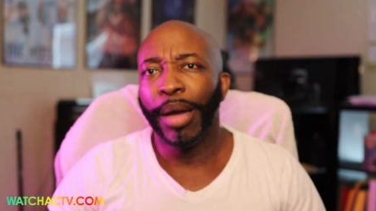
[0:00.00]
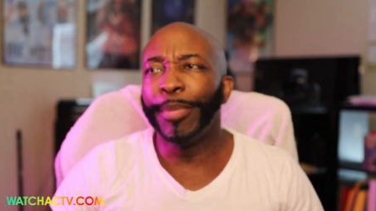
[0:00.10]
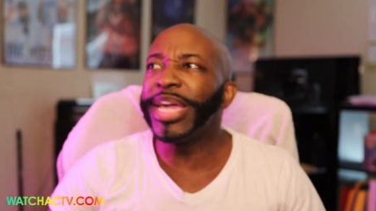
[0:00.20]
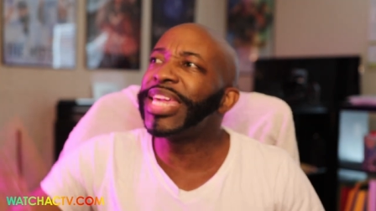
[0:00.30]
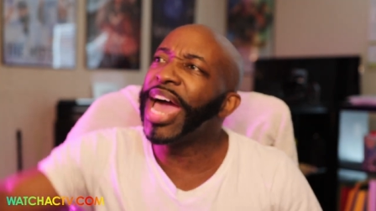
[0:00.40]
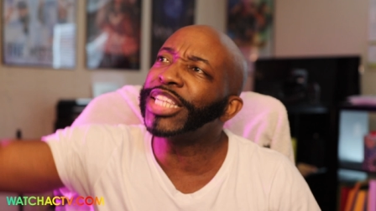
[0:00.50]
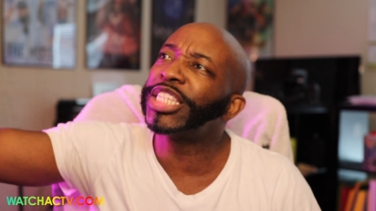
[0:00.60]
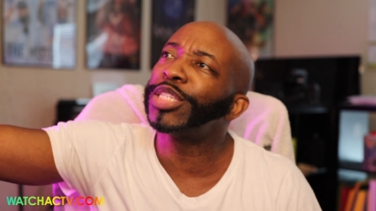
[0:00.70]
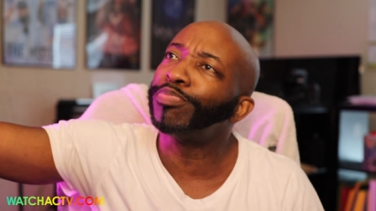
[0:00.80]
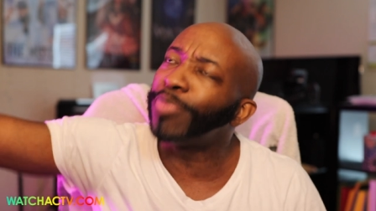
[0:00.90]
But
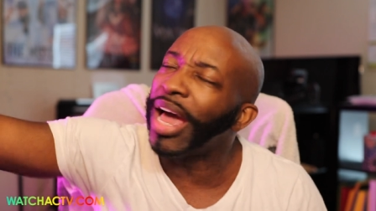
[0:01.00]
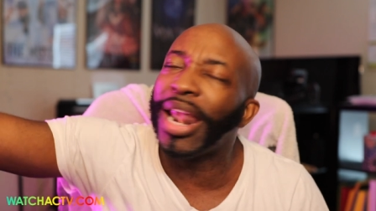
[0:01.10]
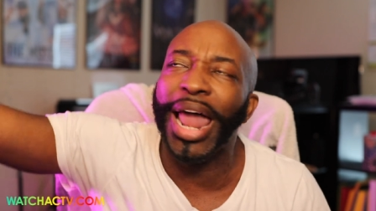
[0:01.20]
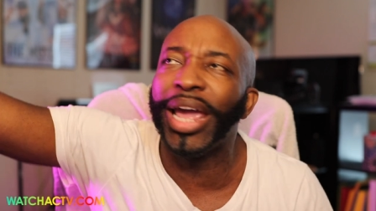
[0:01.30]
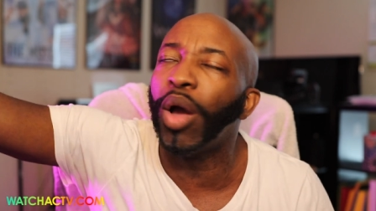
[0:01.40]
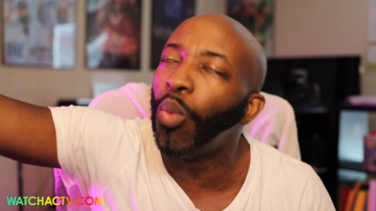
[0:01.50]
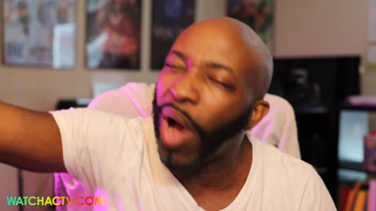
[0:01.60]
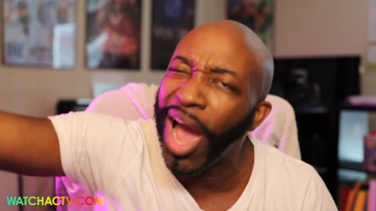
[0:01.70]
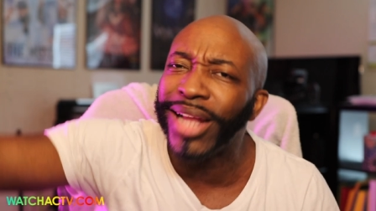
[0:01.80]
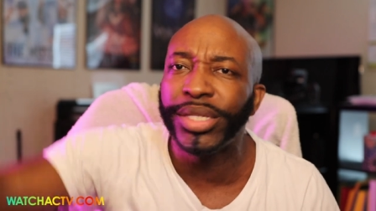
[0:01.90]
yes like,
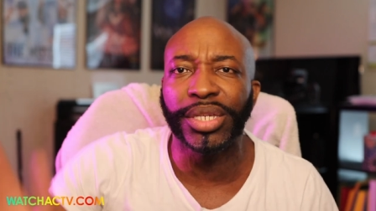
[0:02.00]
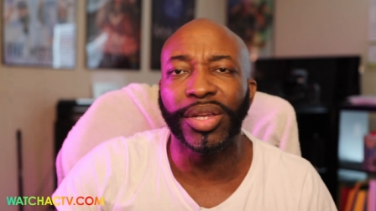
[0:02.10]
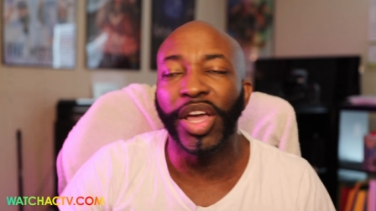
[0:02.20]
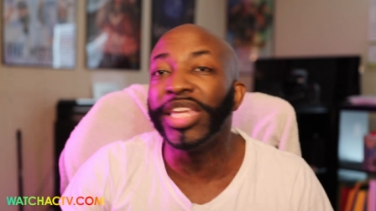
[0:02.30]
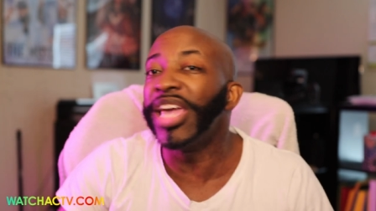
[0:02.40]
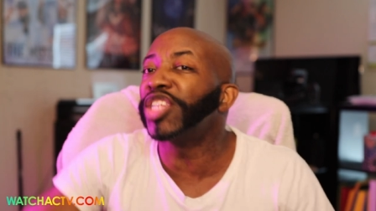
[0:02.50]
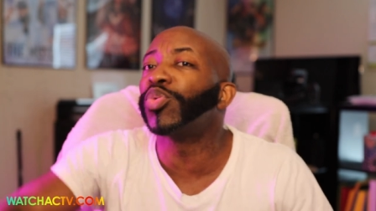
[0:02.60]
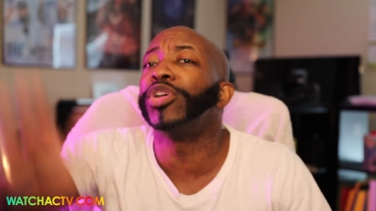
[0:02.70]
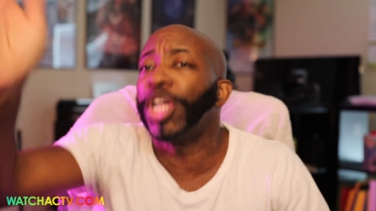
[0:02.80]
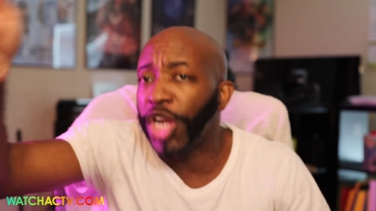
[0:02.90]
what? Yes
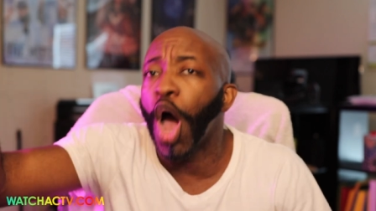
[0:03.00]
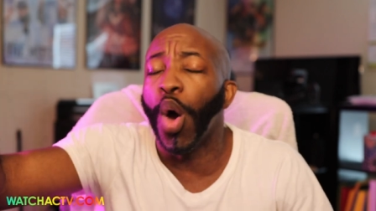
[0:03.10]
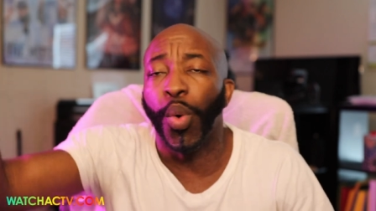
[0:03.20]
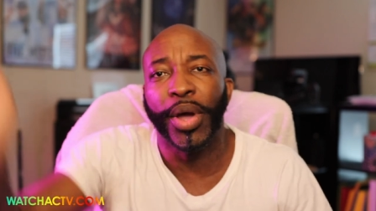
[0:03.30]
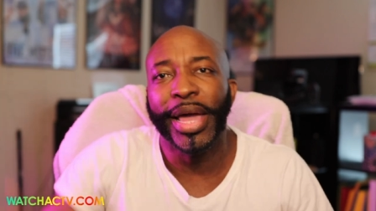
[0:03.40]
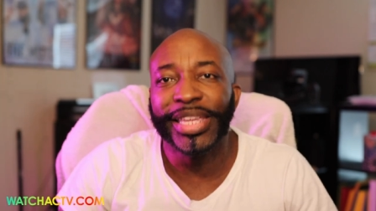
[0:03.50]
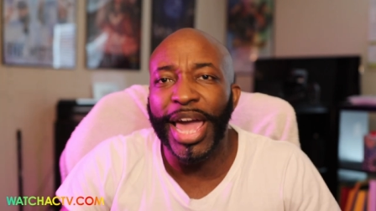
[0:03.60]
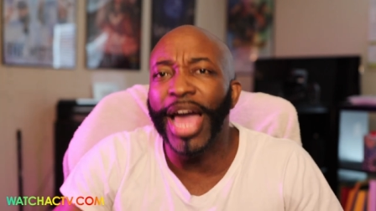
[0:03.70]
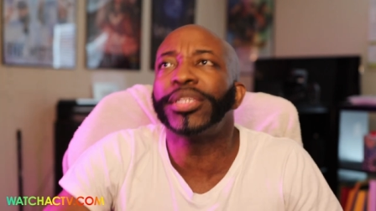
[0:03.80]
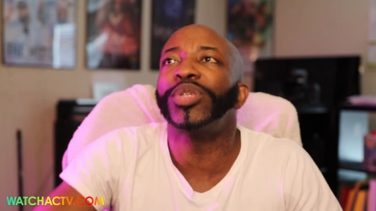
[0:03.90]
was a no.
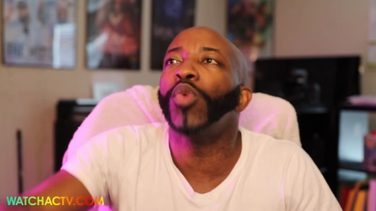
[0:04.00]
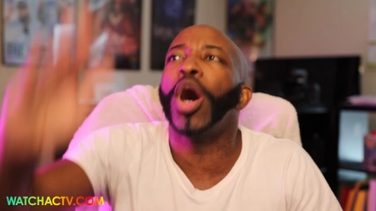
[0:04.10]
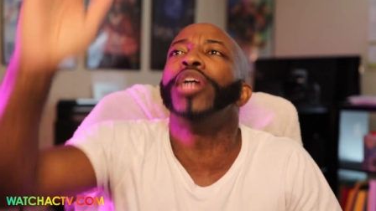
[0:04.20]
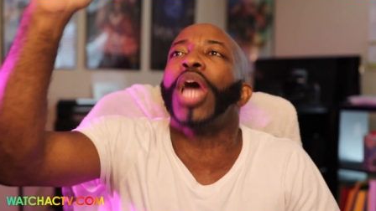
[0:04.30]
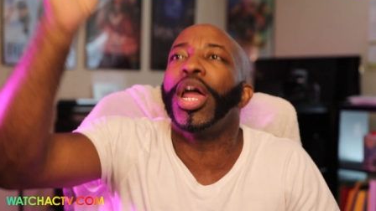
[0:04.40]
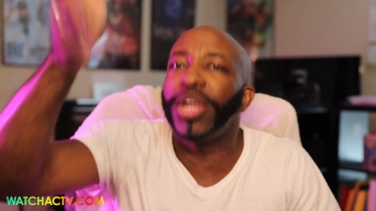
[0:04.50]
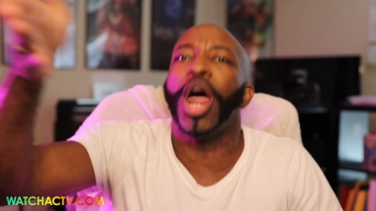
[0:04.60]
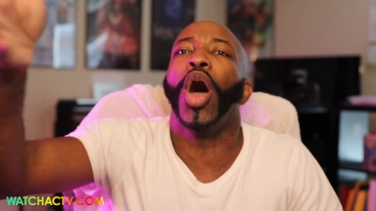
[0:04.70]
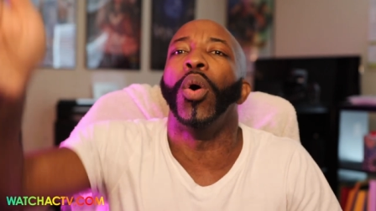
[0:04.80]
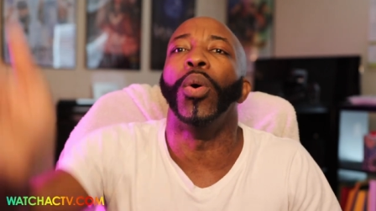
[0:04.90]
Yes was a
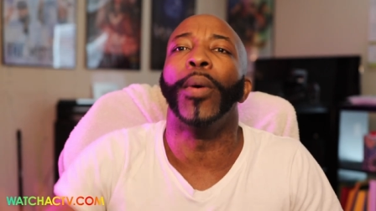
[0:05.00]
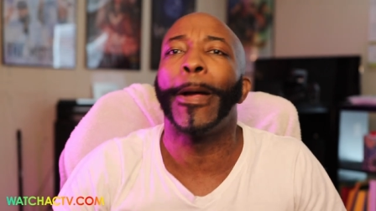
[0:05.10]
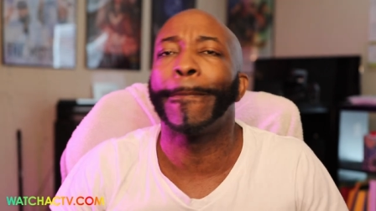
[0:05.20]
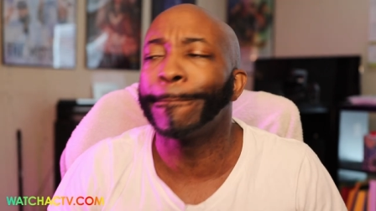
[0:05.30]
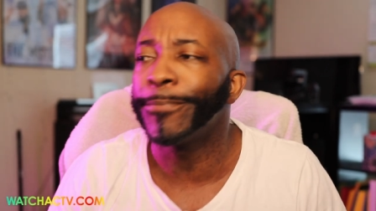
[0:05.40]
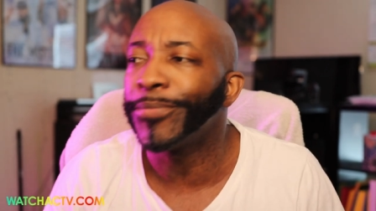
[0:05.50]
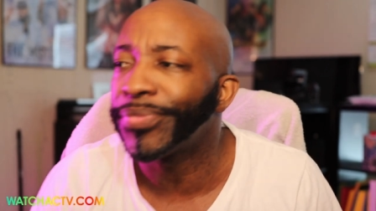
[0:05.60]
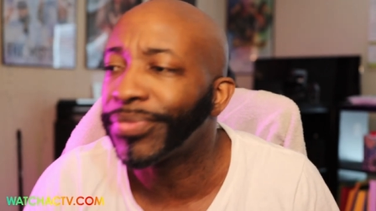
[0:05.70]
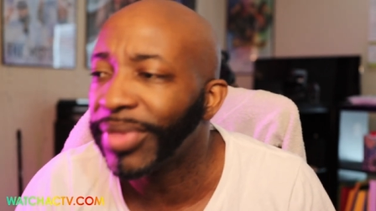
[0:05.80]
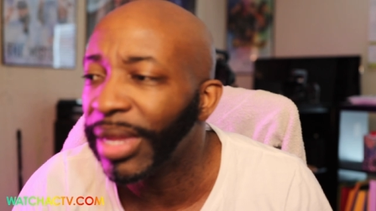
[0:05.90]
no.
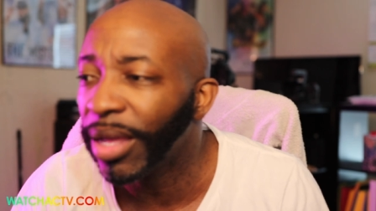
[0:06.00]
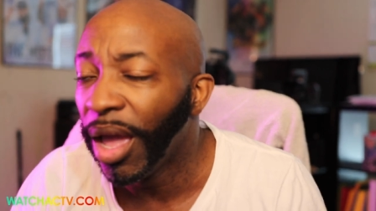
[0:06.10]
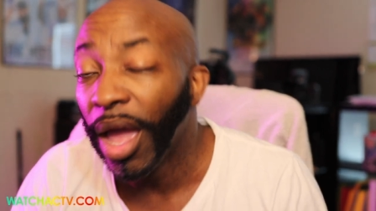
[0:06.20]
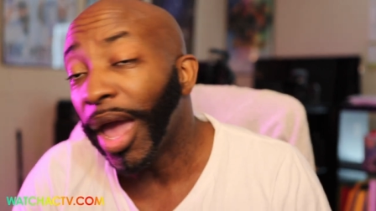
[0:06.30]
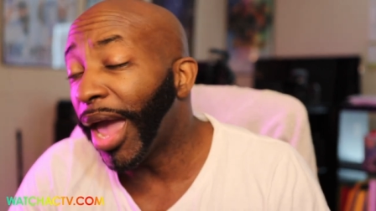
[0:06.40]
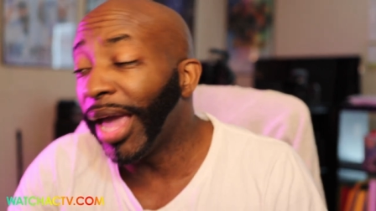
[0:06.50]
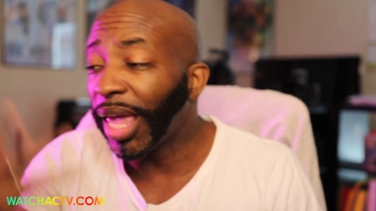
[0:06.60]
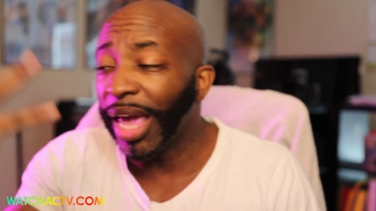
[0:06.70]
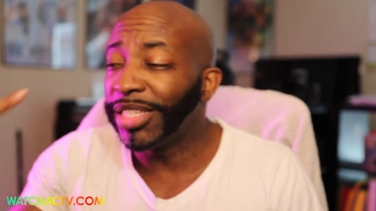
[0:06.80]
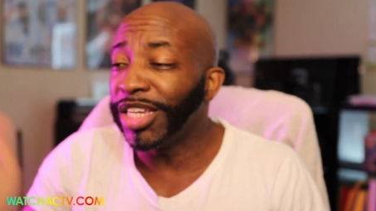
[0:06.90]
And
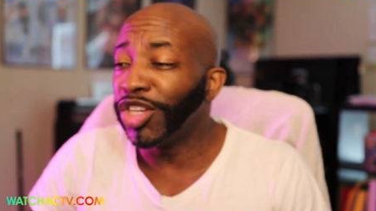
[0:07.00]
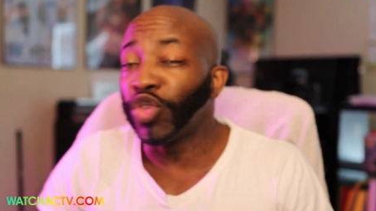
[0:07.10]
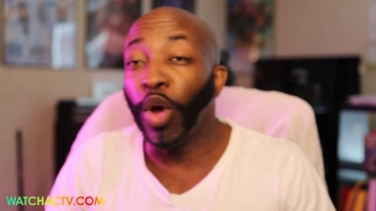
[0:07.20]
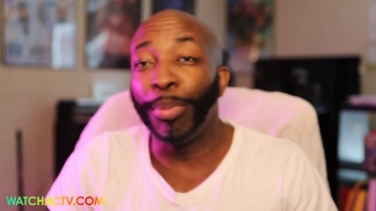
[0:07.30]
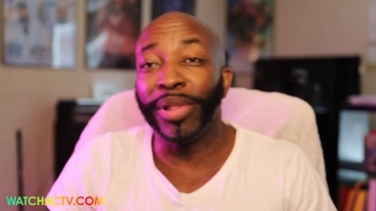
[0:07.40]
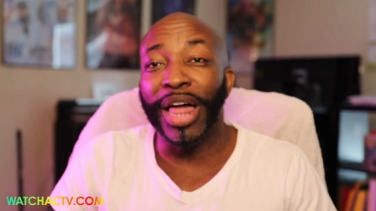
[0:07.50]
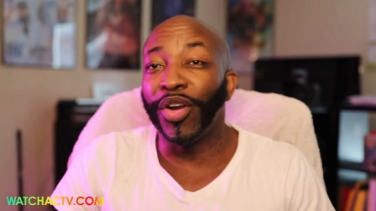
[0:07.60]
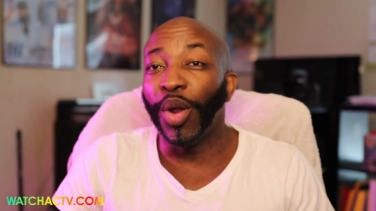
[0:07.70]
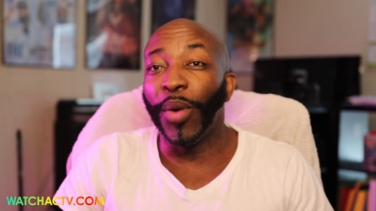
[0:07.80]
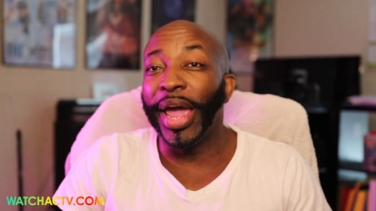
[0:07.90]
Kaycee and Troy pull
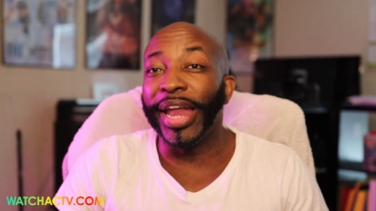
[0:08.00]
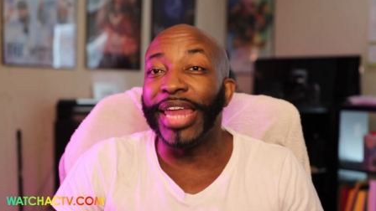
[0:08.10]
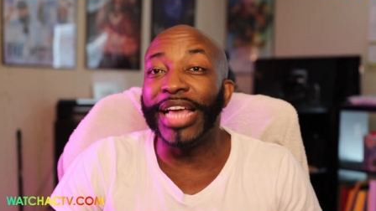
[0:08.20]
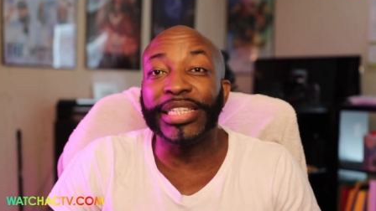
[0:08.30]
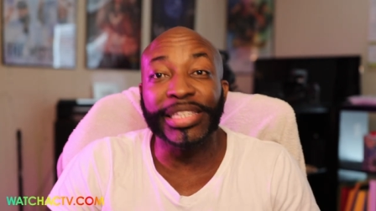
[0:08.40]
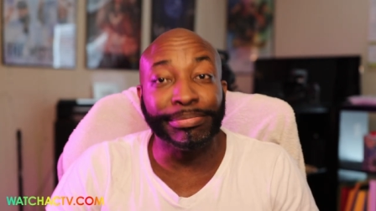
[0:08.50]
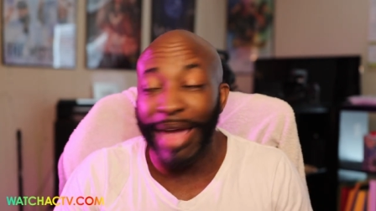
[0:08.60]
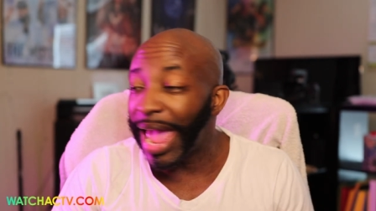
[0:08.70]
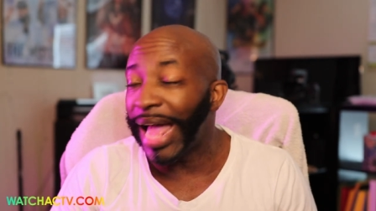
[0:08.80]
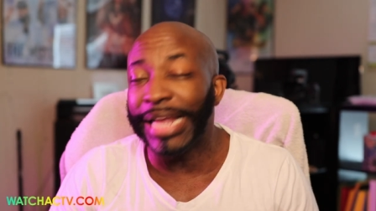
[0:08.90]
out the win. They
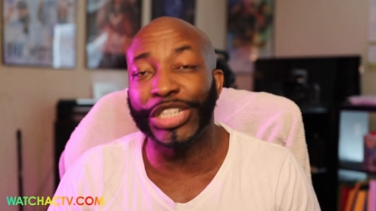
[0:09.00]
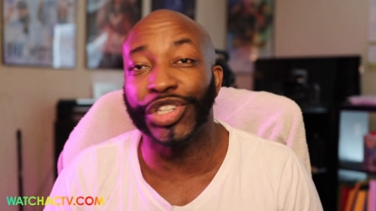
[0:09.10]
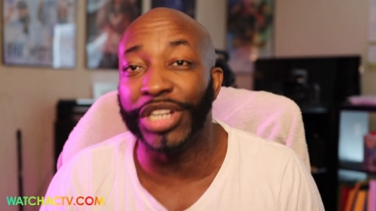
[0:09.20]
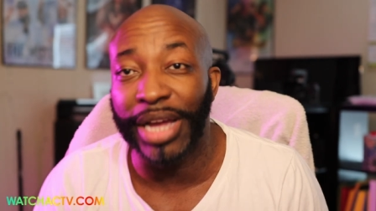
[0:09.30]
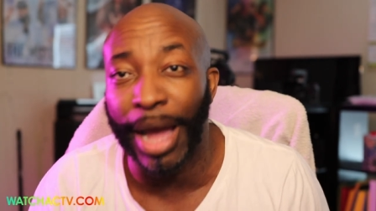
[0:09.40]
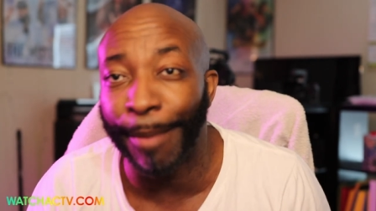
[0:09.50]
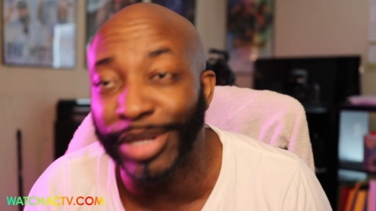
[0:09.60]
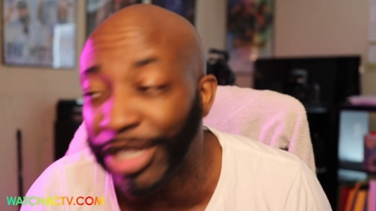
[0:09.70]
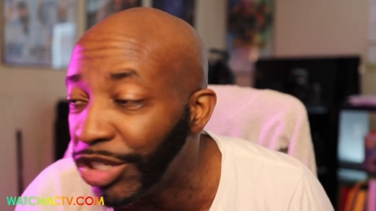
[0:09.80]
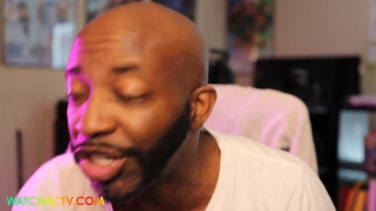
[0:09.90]
smash in the
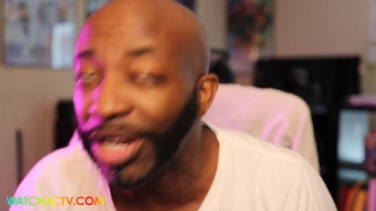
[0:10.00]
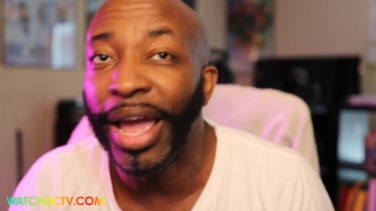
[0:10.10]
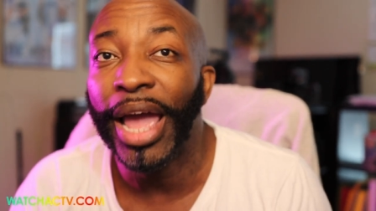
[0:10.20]
competition.